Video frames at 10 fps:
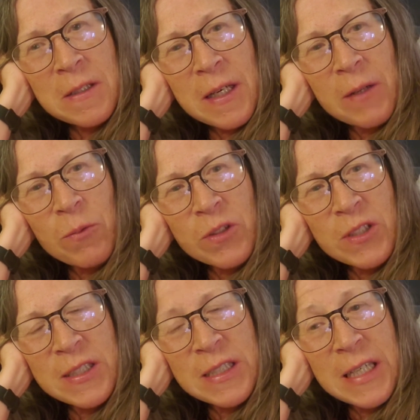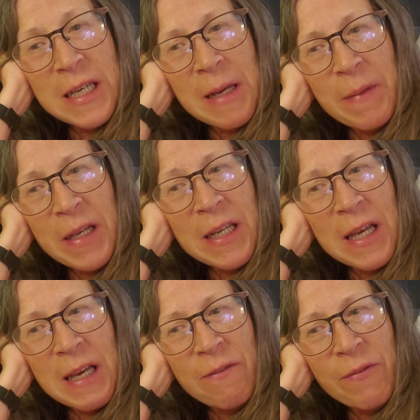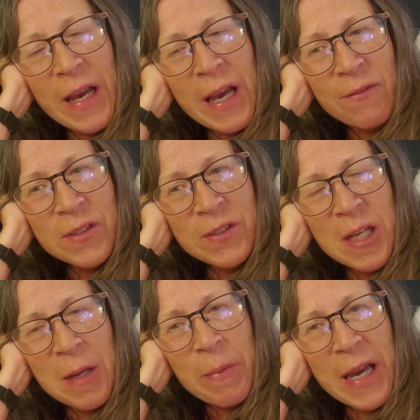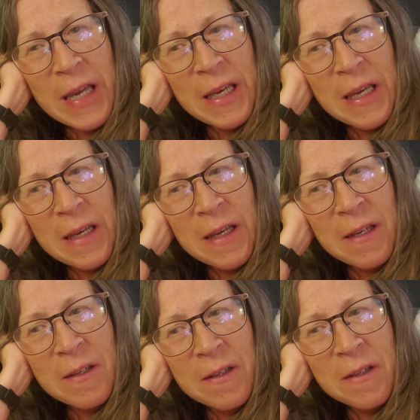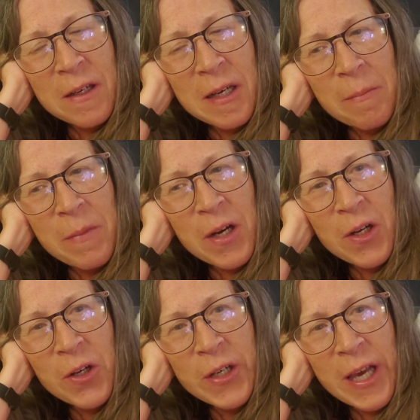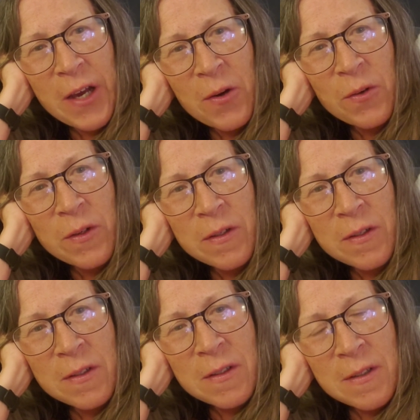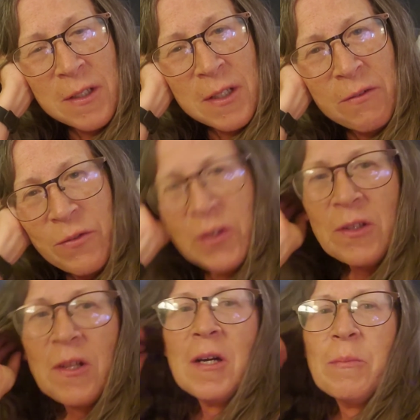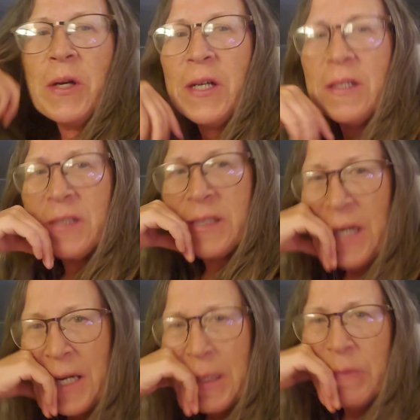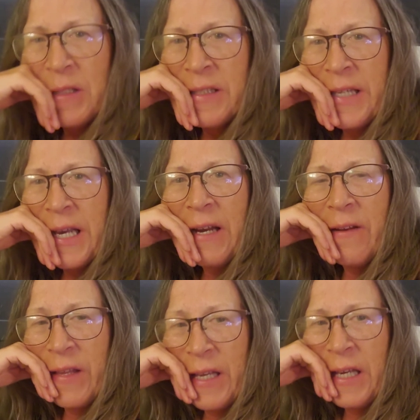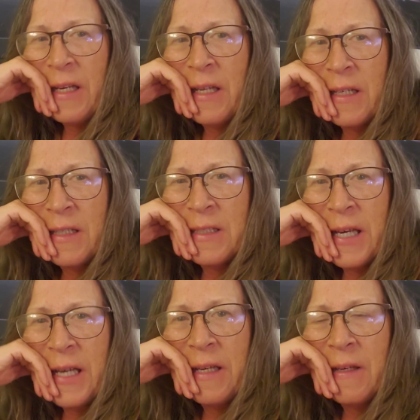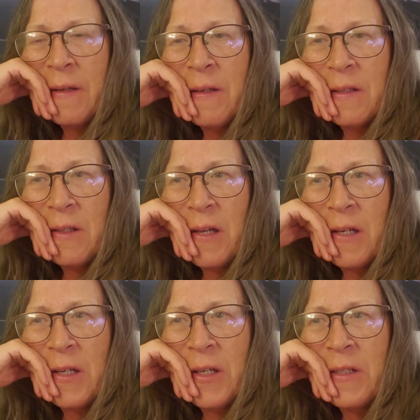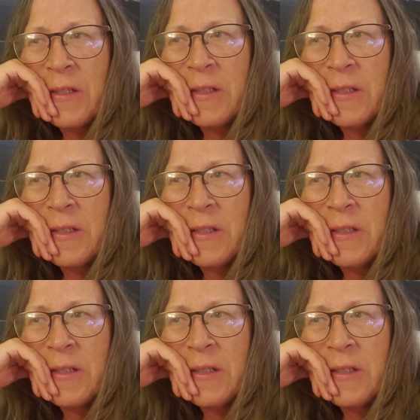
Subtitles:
And we'll just see. I mean, if I have to stop hiking and hunker down for long periods of time to stay out of the heat, it could take longer.